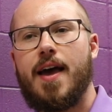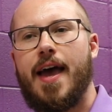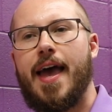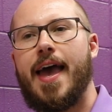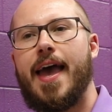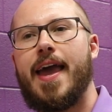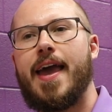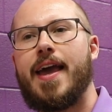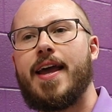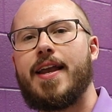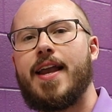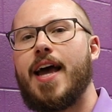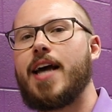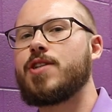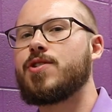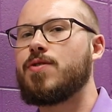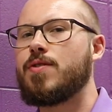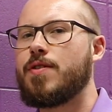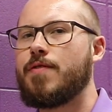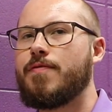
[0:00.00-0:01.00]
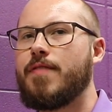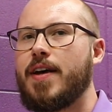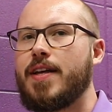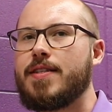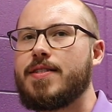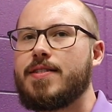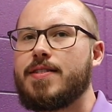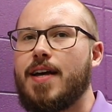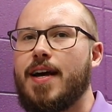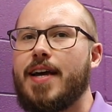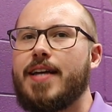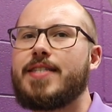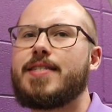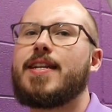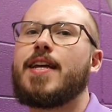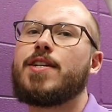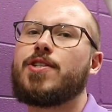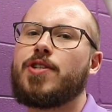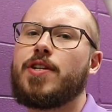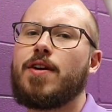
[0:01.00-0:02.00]
a National Defense Science
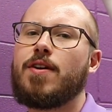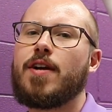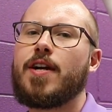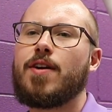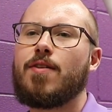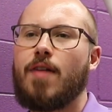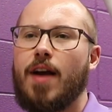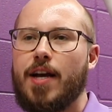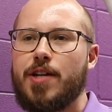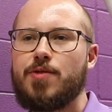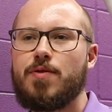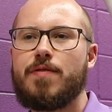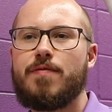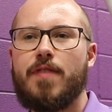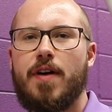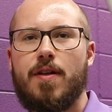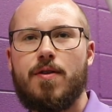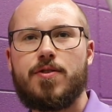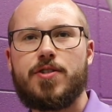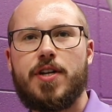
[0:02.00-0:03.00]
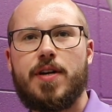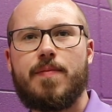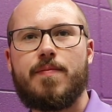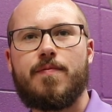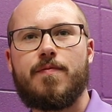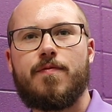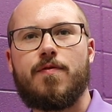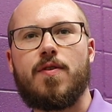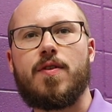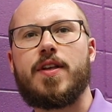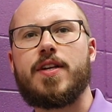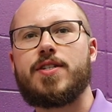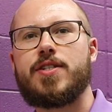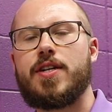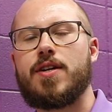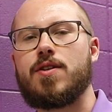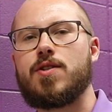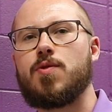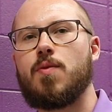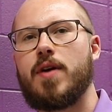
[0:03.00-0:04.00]
and Engineering Graduate Fellowship for this
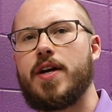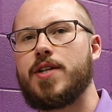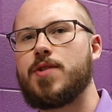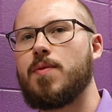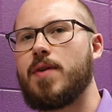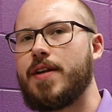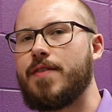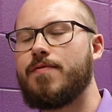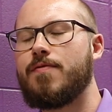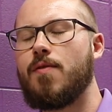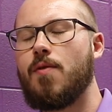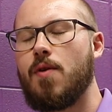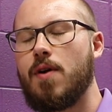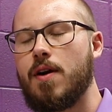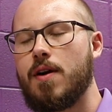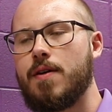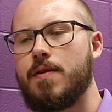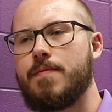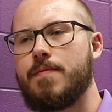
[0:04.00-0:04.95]
year 2024.